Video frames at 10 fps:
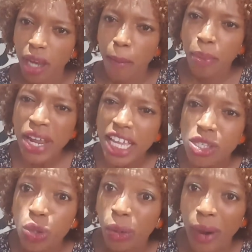Bring it
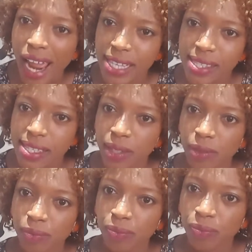to Christ.
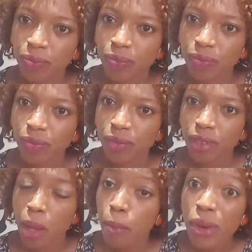
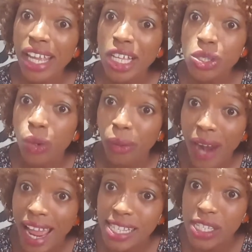Bring it to
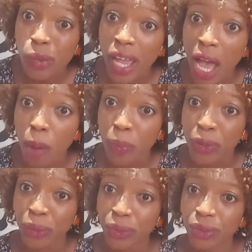Christ. He will help
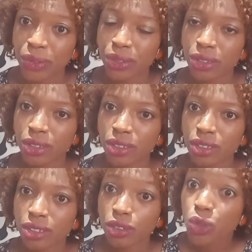you.
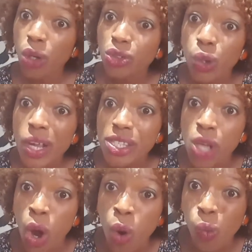Don't do it
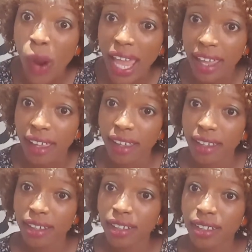your own way.
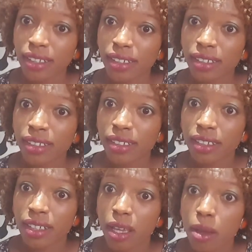
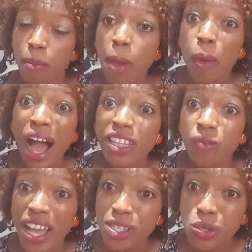People
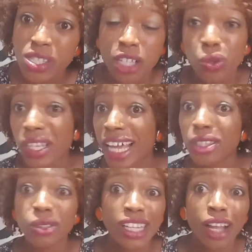advise you, say, do it like
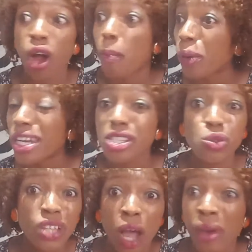this, do it like call police,
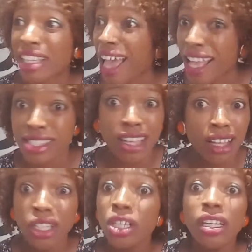do that one. Yes.
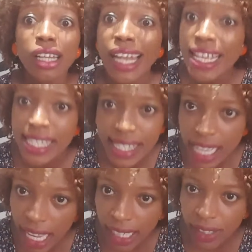
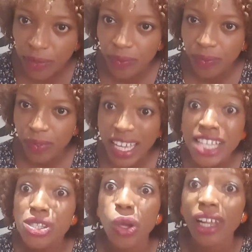Listen,
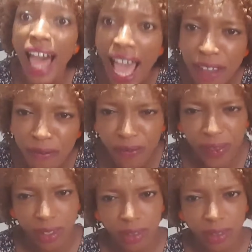it's your life.